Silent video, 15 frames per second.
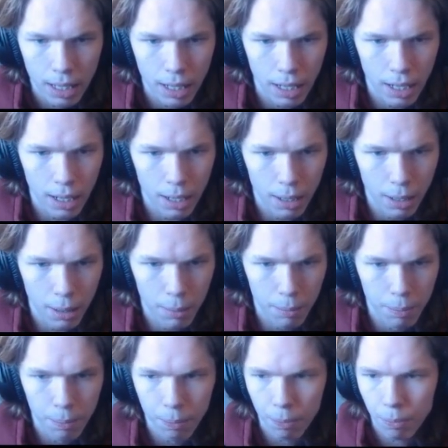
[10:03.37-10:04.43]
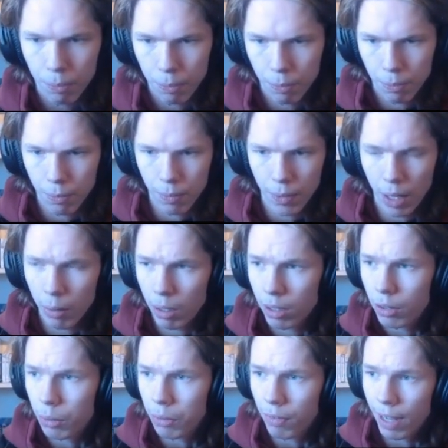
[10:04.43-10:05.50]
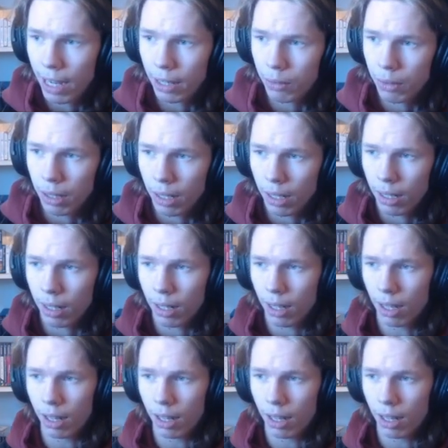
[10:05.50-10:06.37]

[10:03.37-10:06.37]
Now we're on to the factory.